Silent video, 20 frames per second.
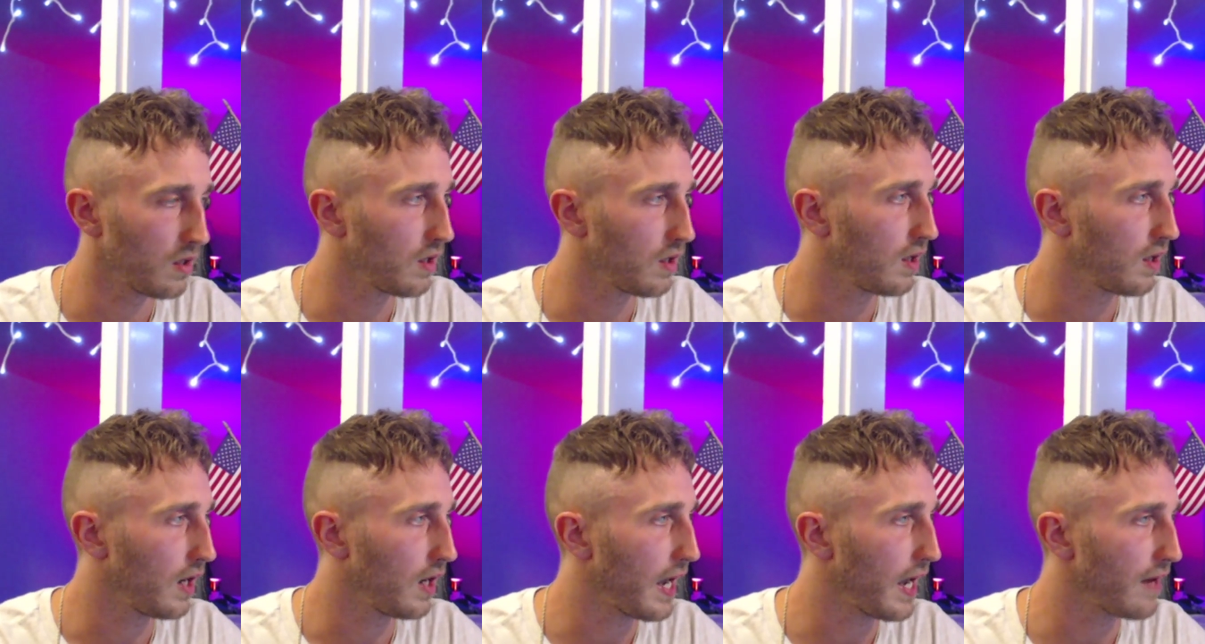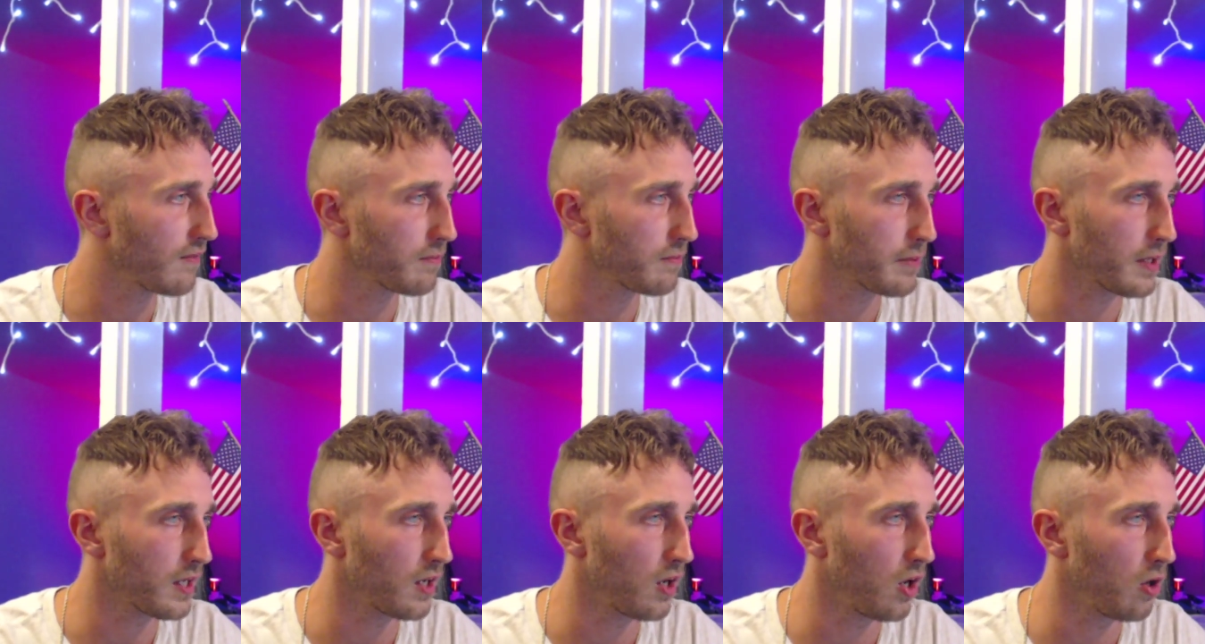I haven't
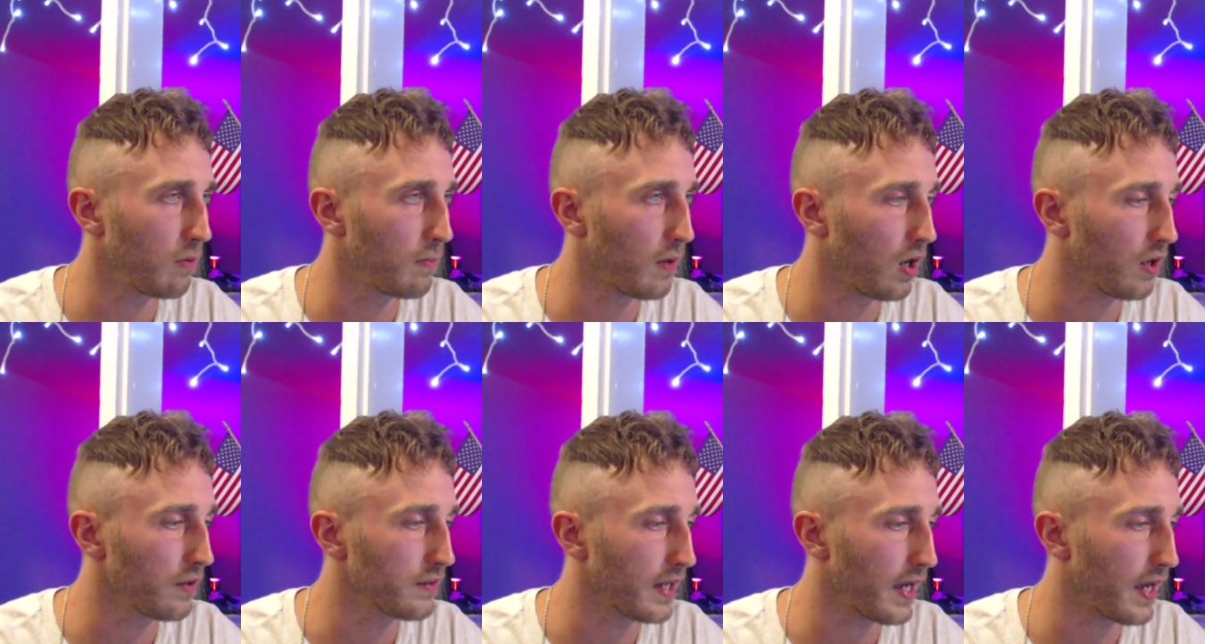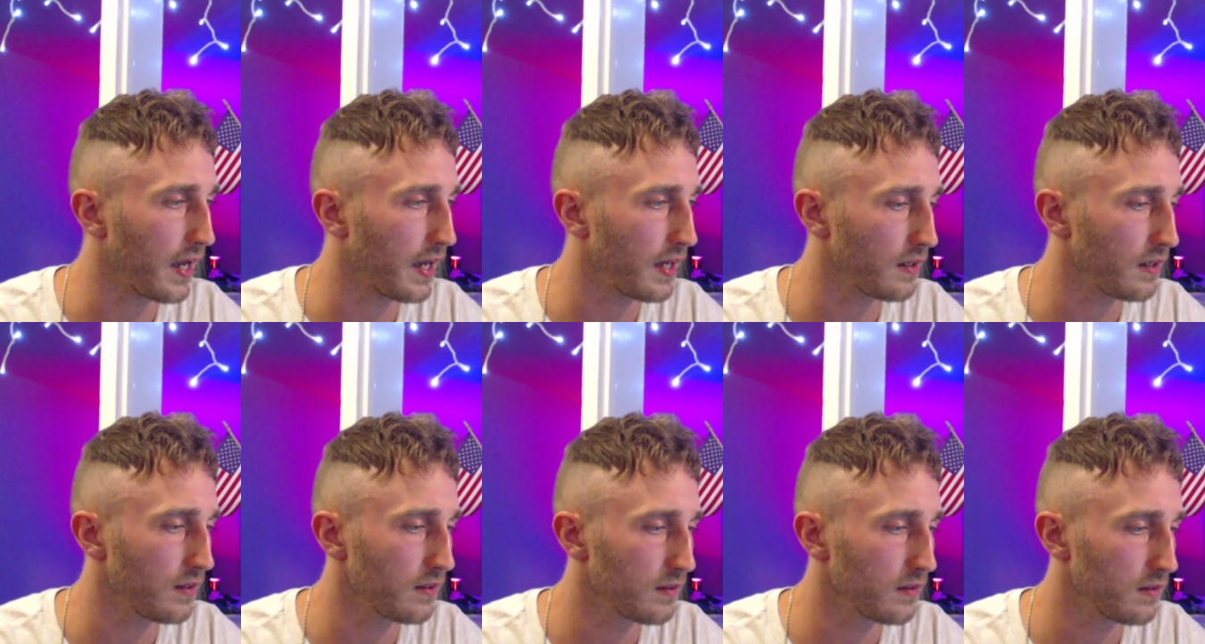been home all
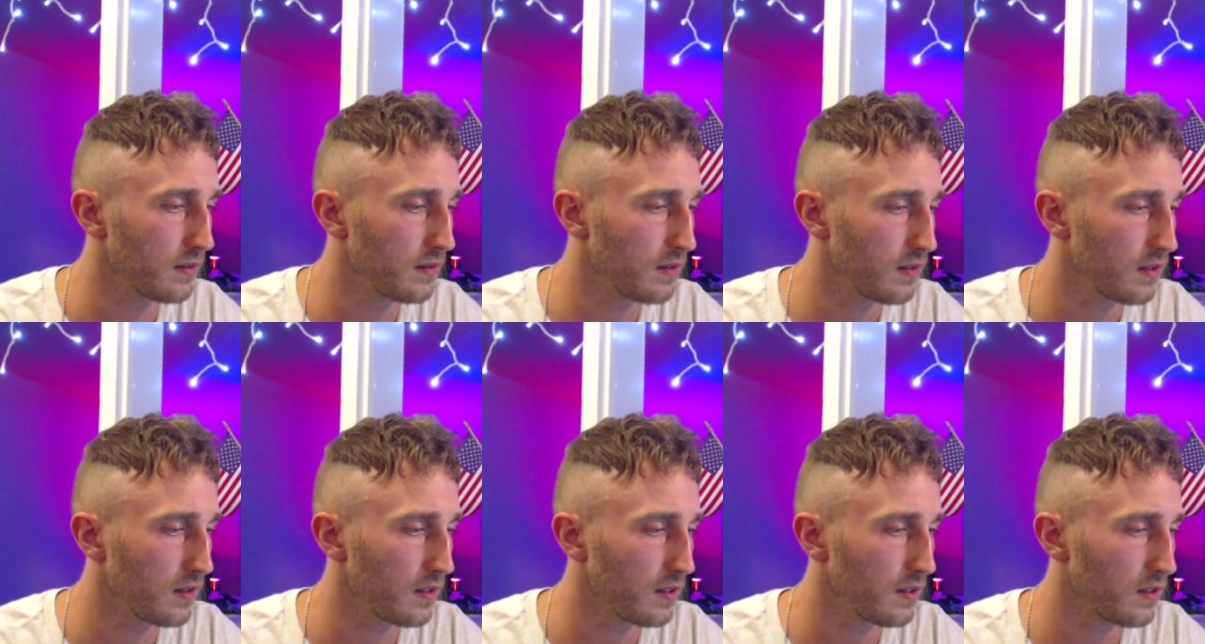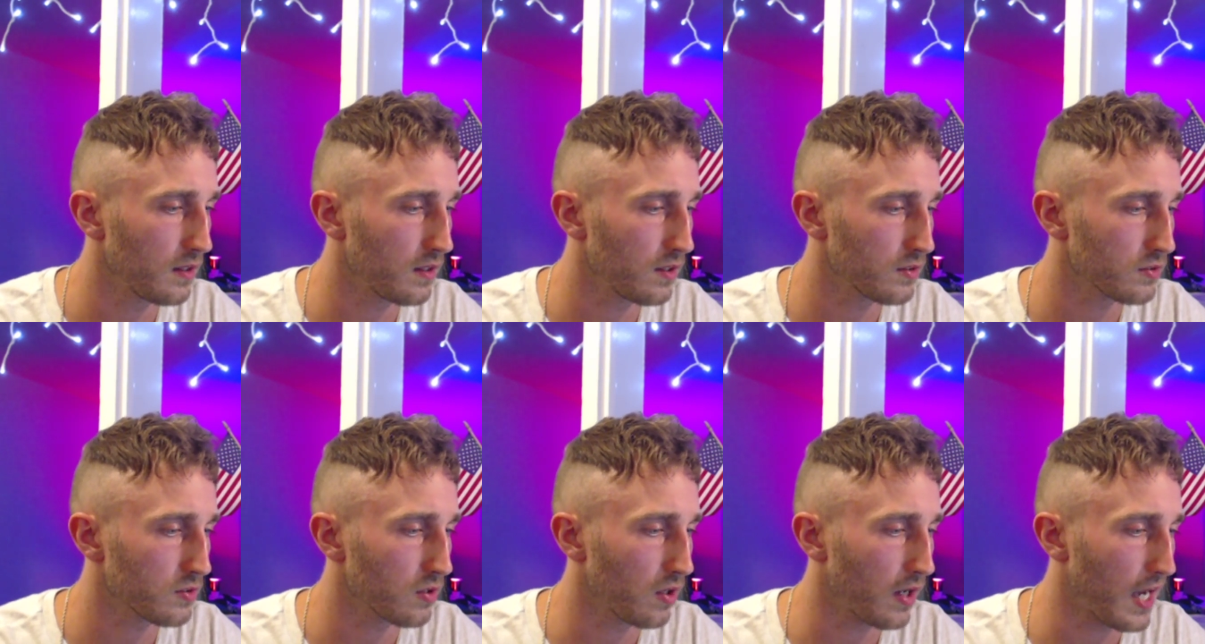day,
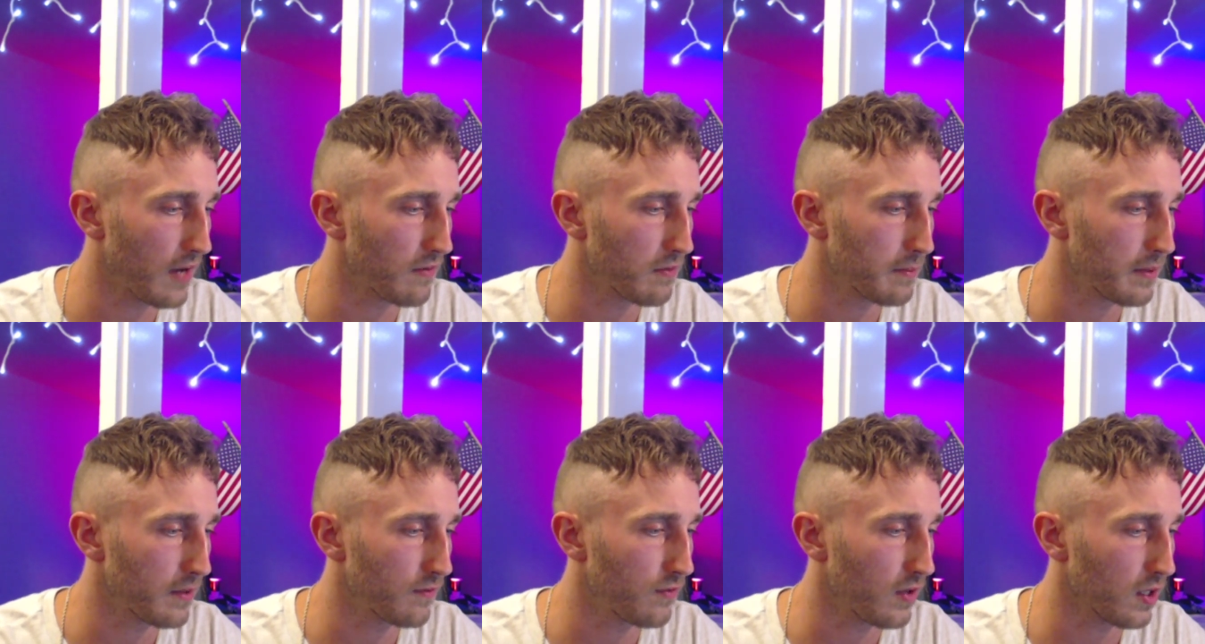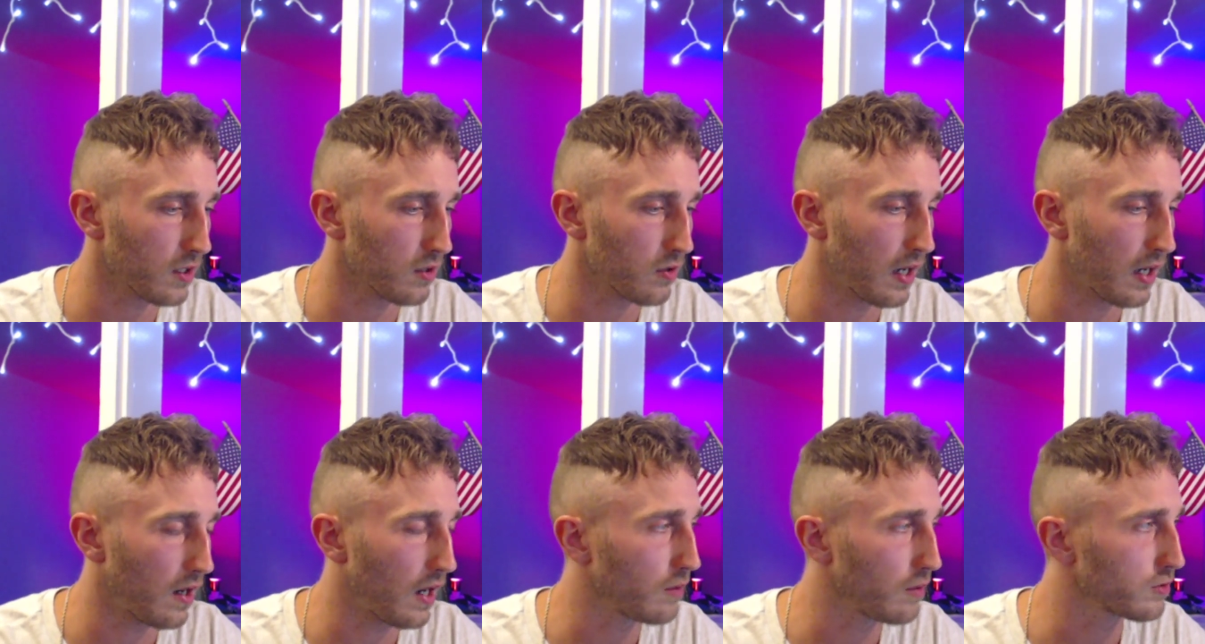so I haven't been fucking
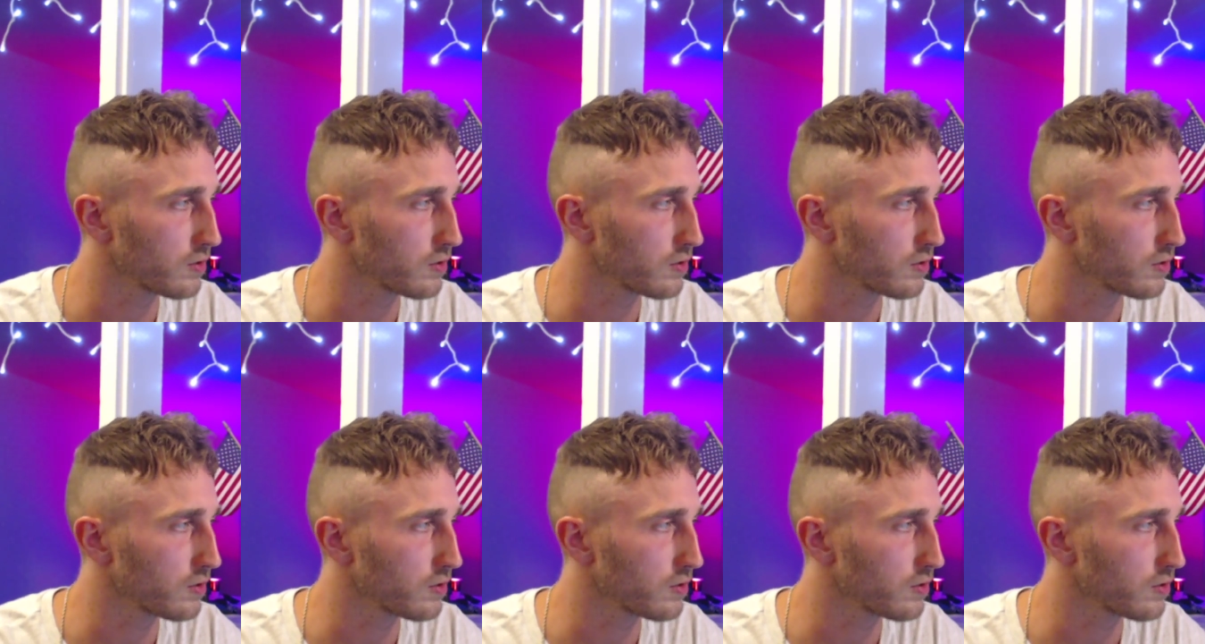around.